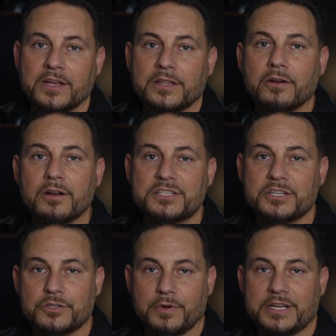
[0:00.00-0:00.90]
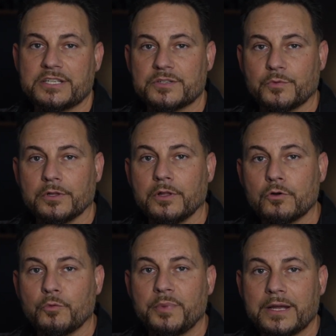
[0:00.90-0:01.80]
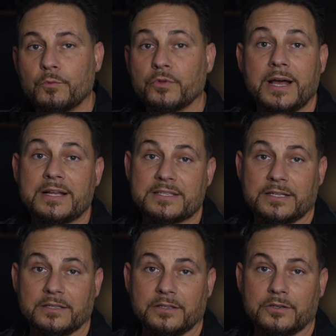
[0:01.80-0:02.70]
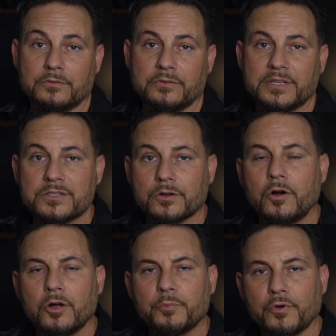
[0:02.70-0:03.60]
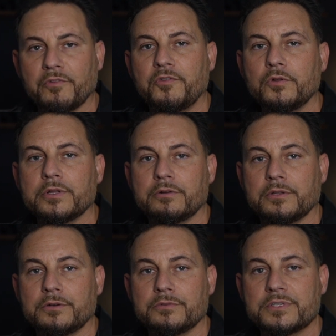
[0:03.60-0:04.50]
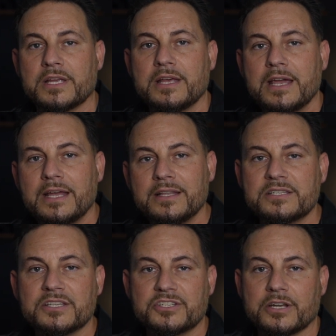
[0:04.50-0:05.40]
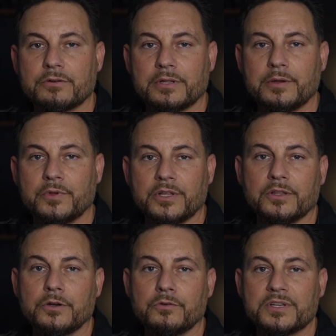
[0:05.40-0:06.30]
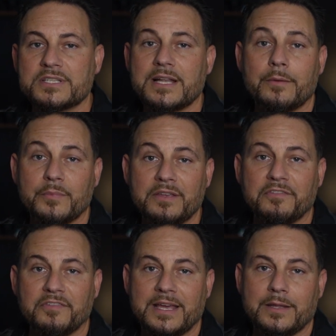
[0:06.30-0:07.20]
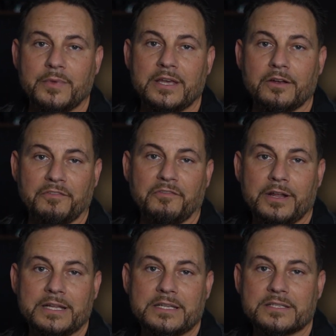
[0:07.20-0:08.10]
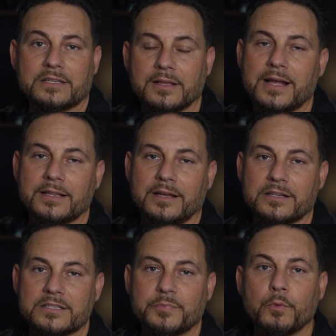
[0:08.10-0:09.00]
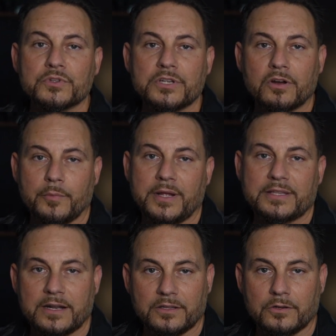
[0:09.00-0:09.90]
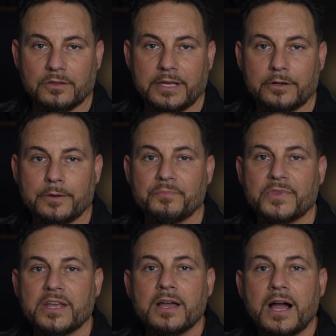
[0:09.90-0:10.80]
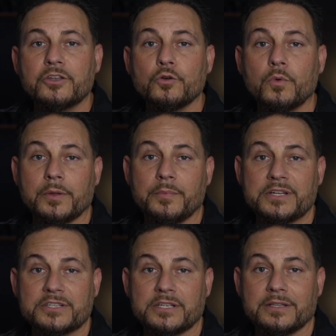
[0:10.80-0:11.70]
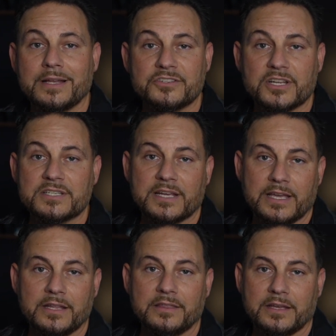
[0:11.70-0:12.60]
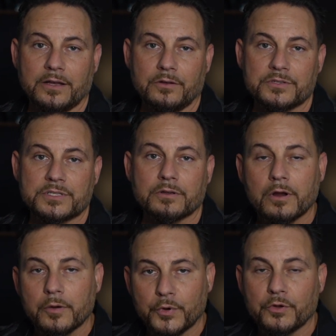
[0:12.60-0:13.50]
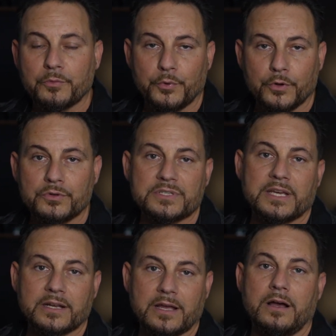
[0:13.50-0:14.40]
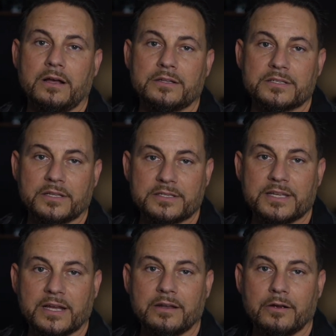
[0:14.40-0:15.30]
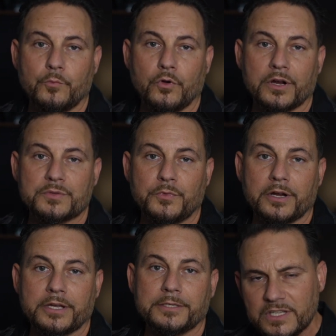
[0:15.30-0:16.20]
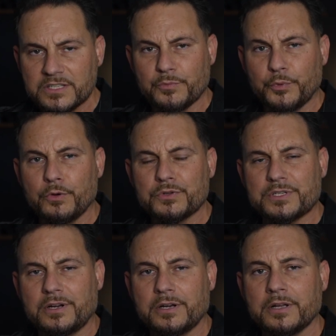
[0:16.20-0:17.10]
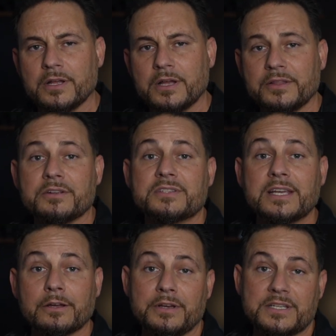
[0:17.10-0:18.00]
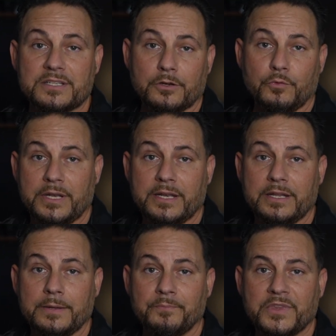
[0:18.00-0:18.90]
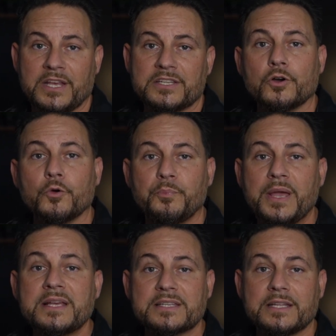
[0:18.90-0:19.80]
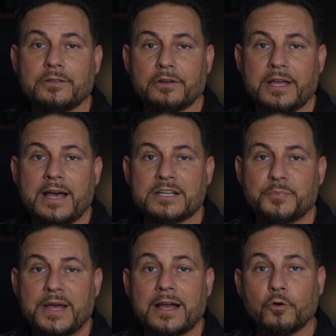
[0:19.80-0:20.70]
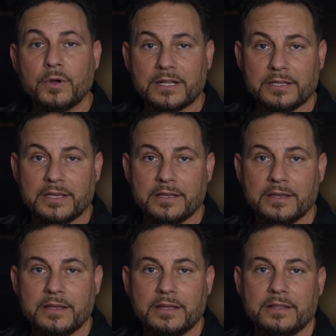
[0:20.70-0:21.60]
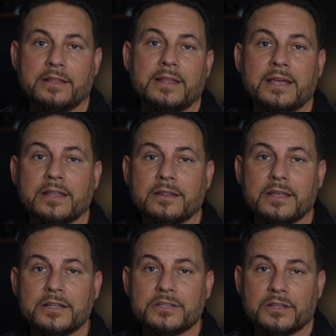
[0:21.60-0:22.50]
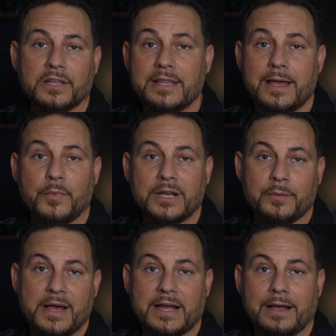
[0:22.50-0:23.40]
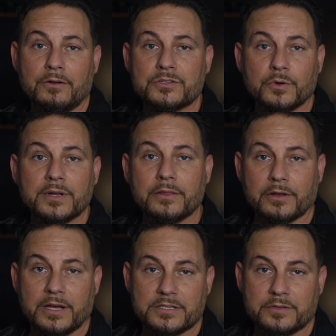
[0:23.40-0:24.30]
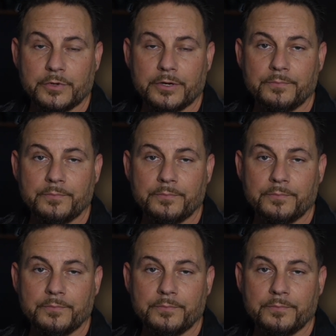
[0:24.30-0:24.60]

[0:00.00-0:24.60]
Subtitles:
There are situations where a local bank will not sell a loan. These are called portfolio loans. And this is generally when the loan does not meet Fannie Mae or Freddie's guidelines, but we'll talk about that a little later. I do want to mention that just like anything else, there are both pros and cons to the secondary mortgage market. Some pros are there's increased liquidity. So banks get their cash back quickly, and they can then lend that money back out to another customer.